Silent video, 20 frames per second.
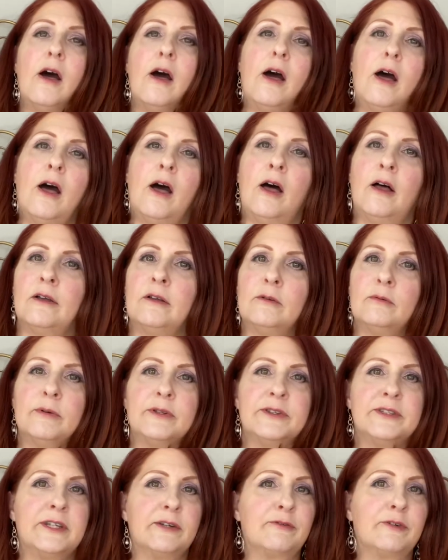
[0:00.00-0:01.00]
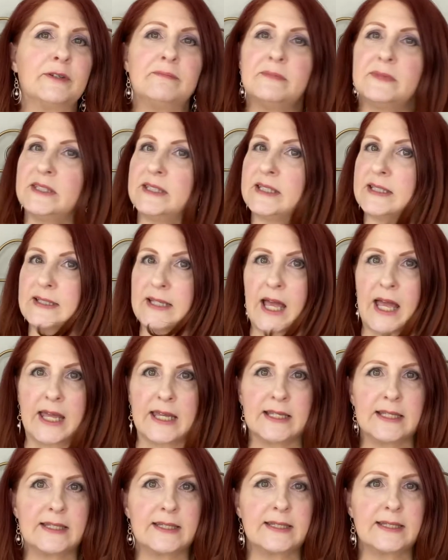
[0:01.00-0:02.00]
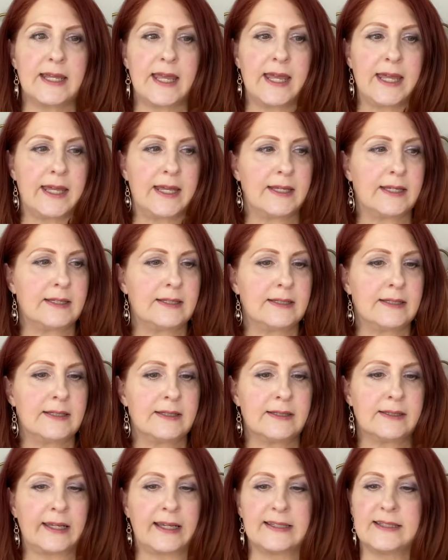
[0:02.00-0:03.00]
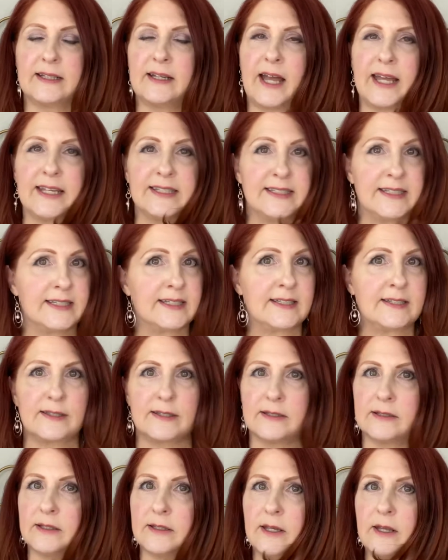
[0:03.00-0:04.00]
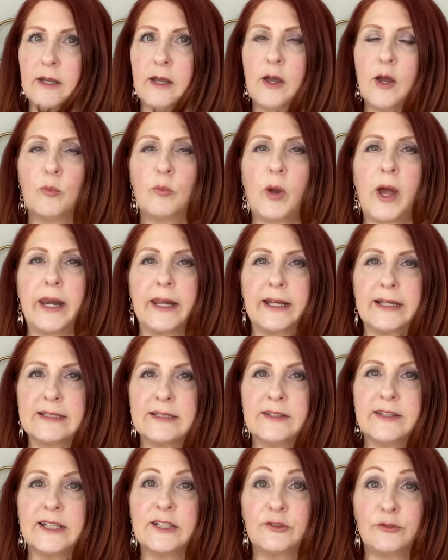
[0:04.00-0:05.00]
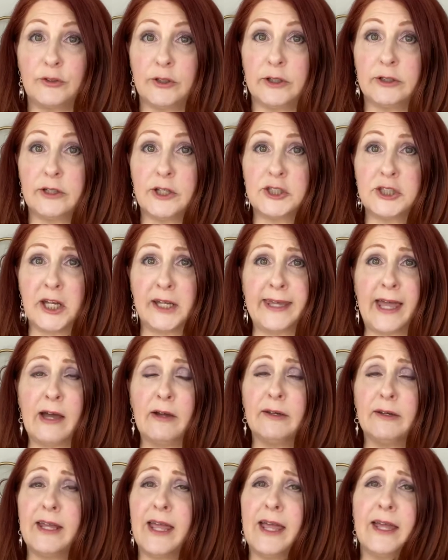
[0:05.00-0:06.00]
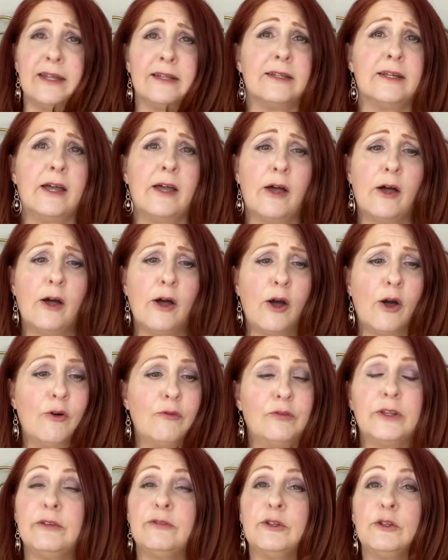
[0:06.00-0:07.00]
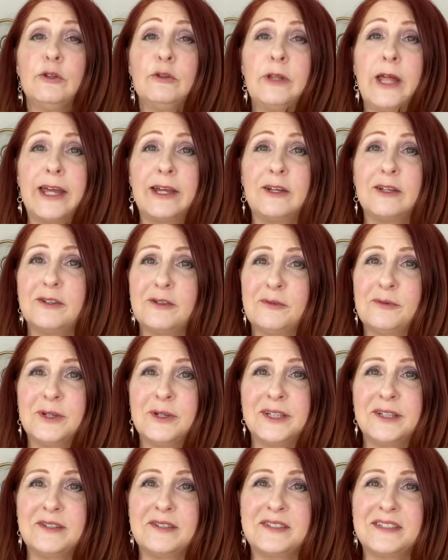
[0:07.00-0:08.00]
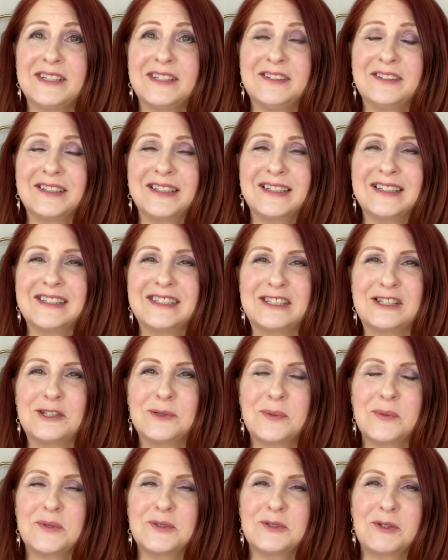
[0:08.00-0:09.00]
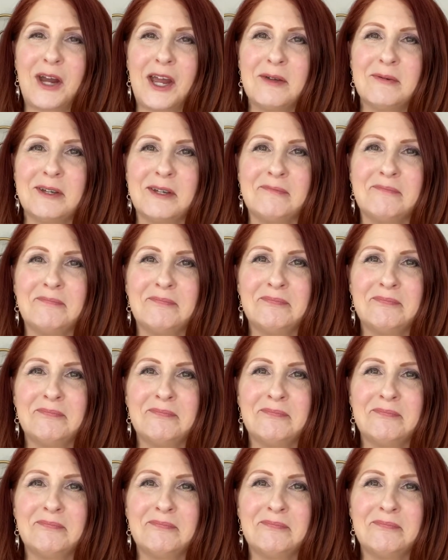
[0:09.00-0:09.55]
all with different designs and, like I said, ideas and products and things for you to check out. And hopefully if you like what you see, you'll consider subscribing.